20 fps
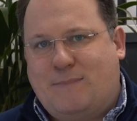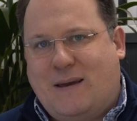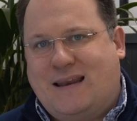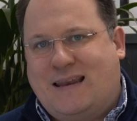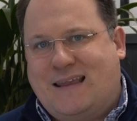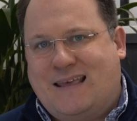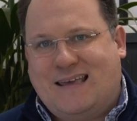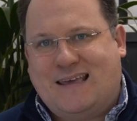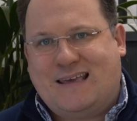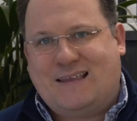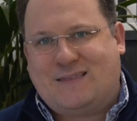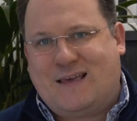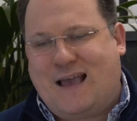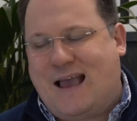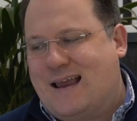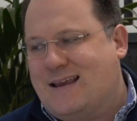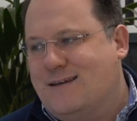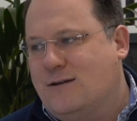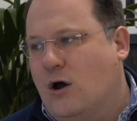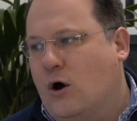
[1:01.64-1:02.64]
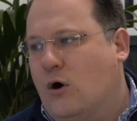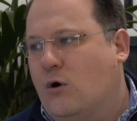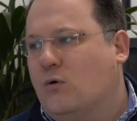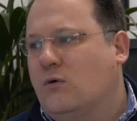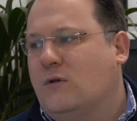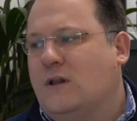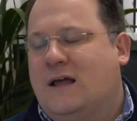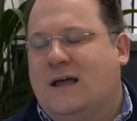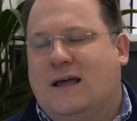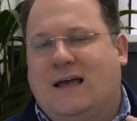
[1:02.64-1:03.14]
Bentley Heath and
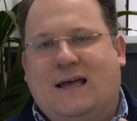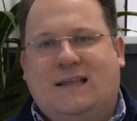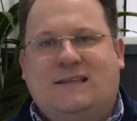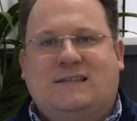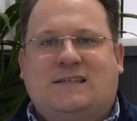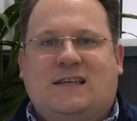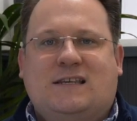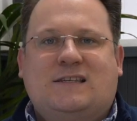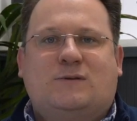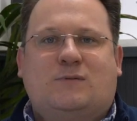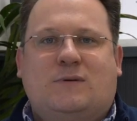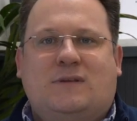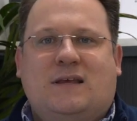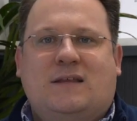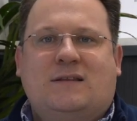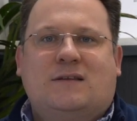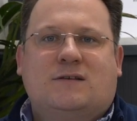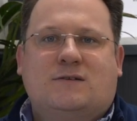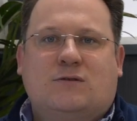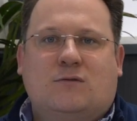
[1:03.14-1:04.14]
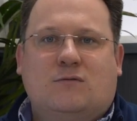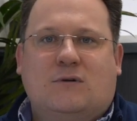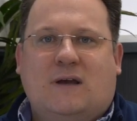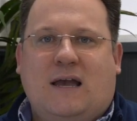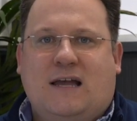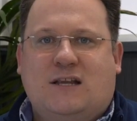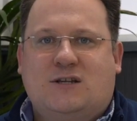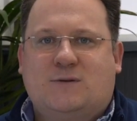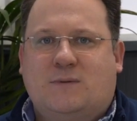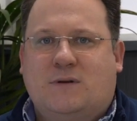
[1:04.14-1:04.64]
Knowle and sits within the school
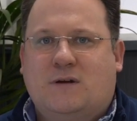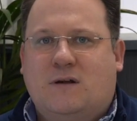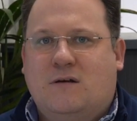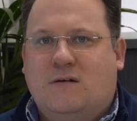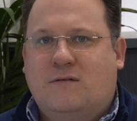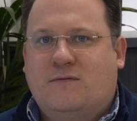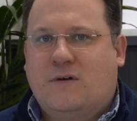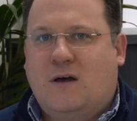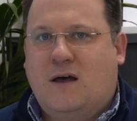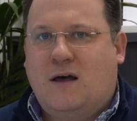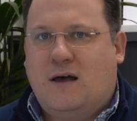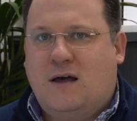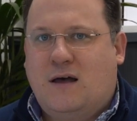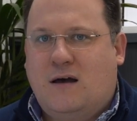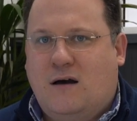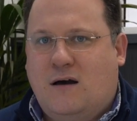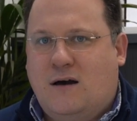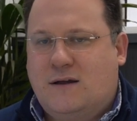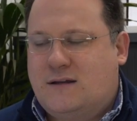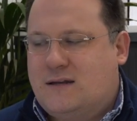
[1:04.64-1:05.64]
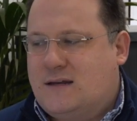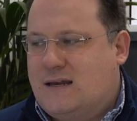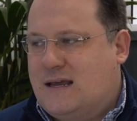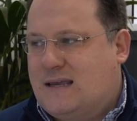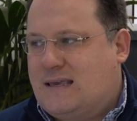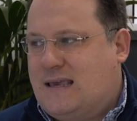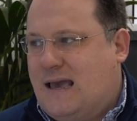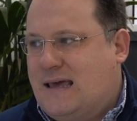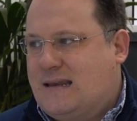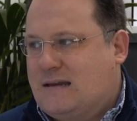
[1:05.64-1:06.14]
catchment of uh, Arden
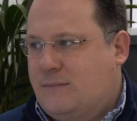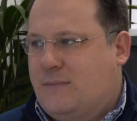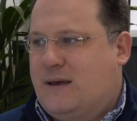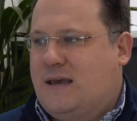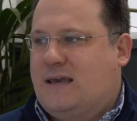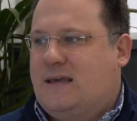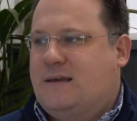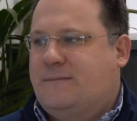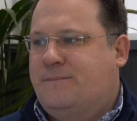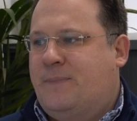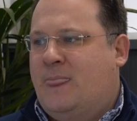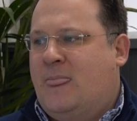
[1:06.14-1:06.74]
Academy.